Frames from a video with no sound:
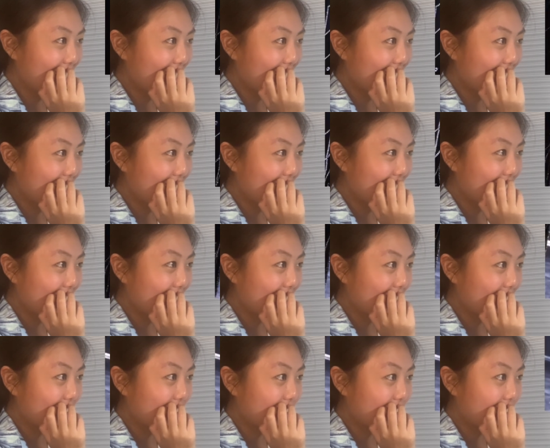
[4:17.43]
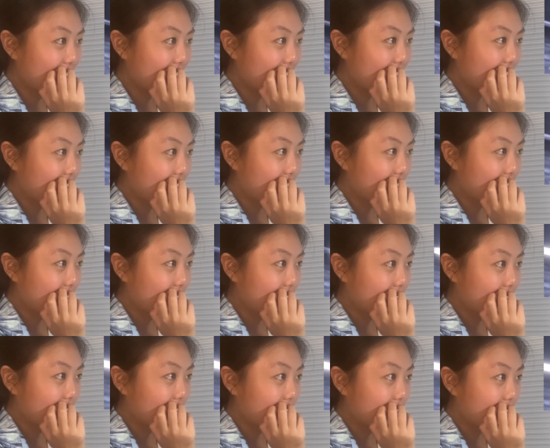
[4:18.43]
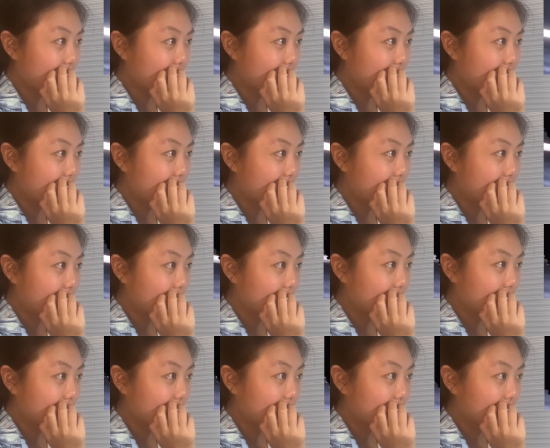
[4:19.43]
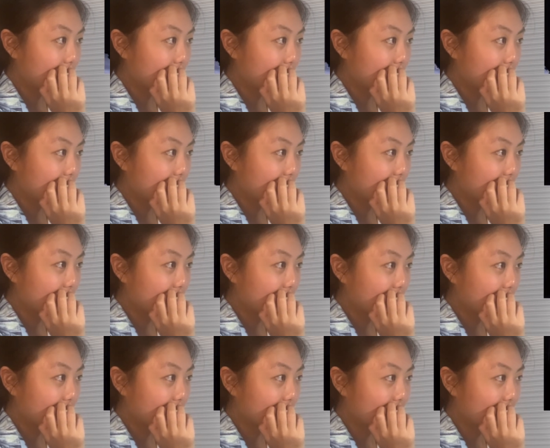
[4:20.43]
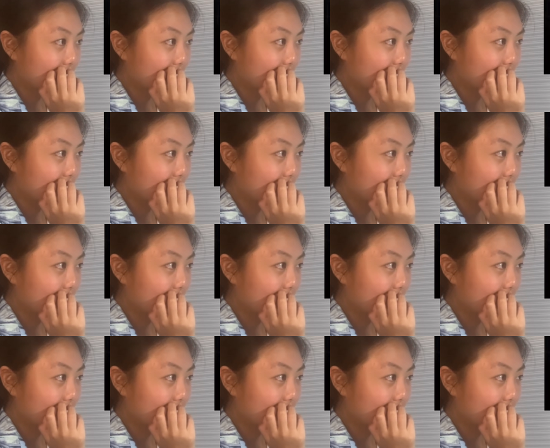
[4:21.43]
Nobody speaks.